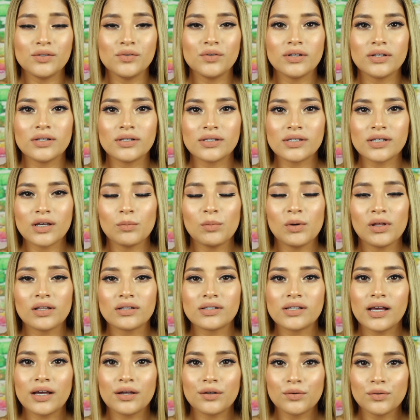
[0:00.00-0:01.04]
as you can tell by the
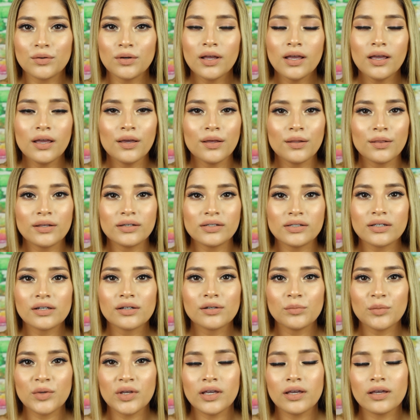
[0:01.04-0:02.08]
title, this is
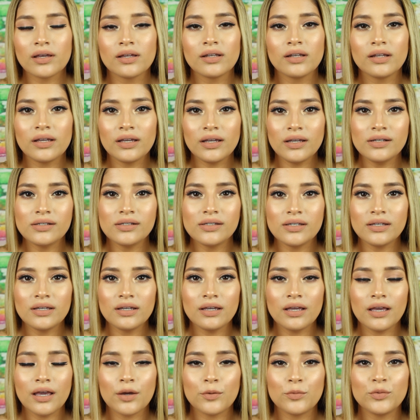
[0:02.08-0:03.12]
going to be an
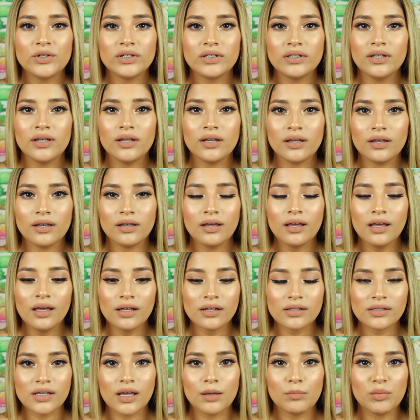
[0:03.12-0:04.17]
easy everyday
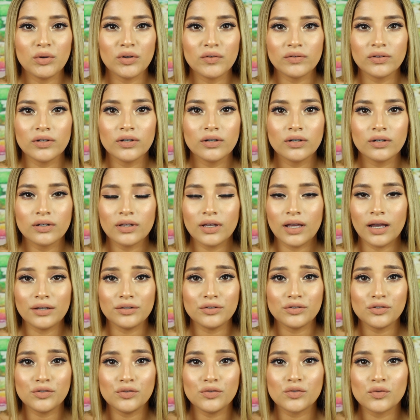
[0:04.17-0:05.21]
type of look. I
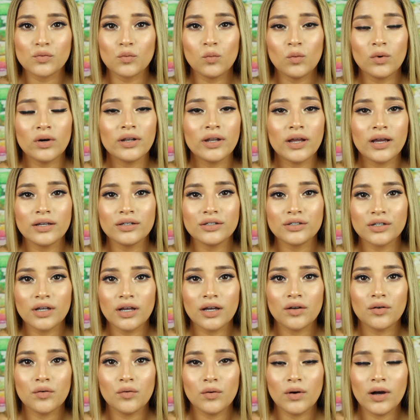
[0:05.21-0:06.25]
just used one
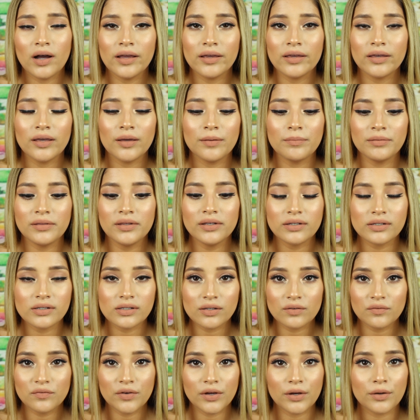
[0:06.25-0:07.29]
eyeshadow. I kept
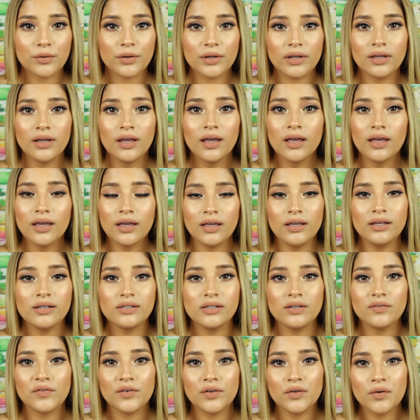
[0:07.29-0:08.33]
this very
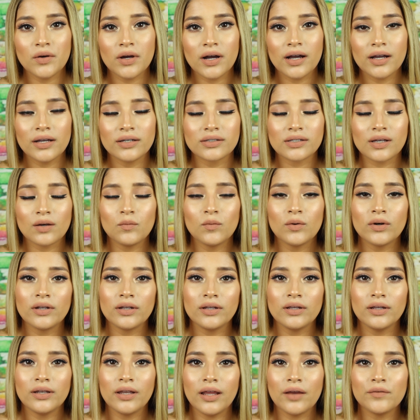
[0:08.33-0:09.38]
easy for you guys. I
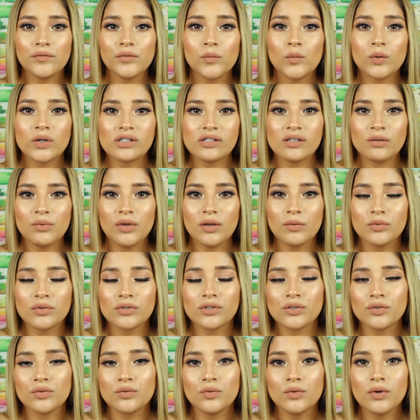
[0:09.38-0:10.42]
wanted everyone to be
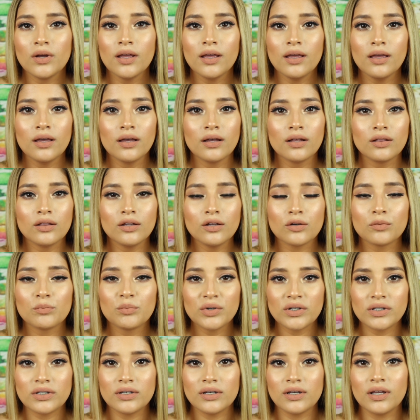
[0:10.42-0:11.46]
able to look
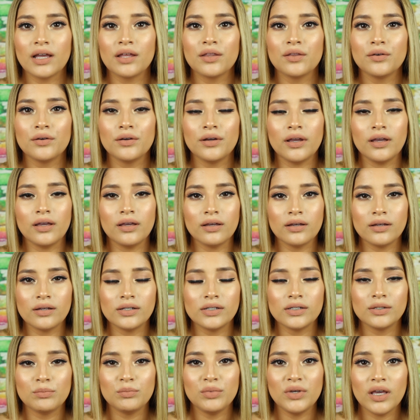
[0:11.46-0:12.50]
put together
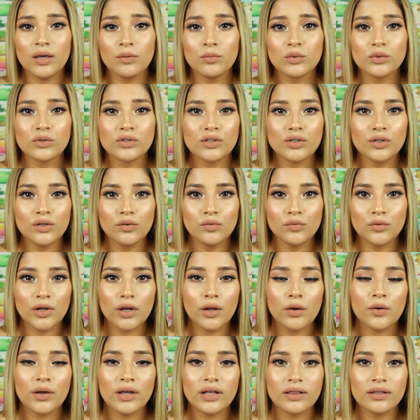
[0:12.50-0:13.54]
and be able to
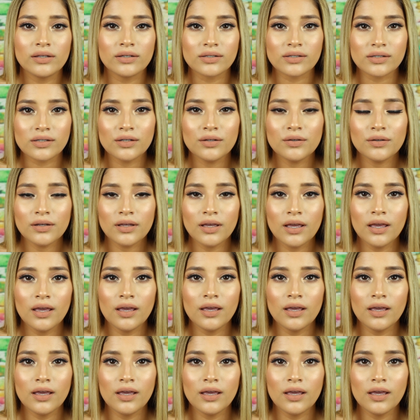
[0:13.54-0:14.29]
recreate this look.